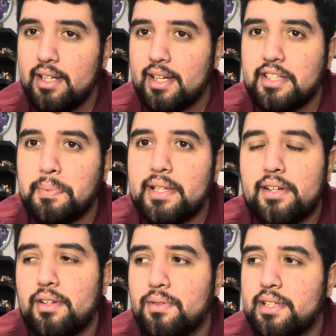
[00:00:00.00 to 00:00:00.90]
He's been there
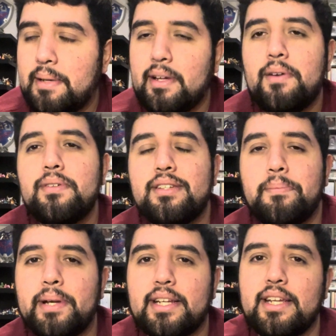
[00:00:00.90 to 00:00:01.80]
the whole time. Like, it wasn't a
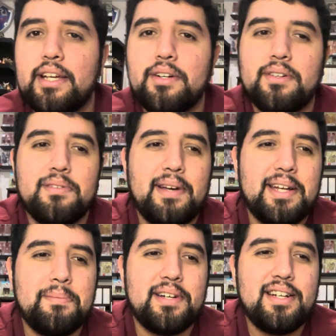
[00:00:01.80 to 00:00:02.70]
big deal,
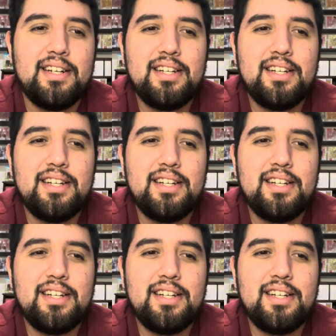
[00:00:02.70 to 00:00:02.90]
man, but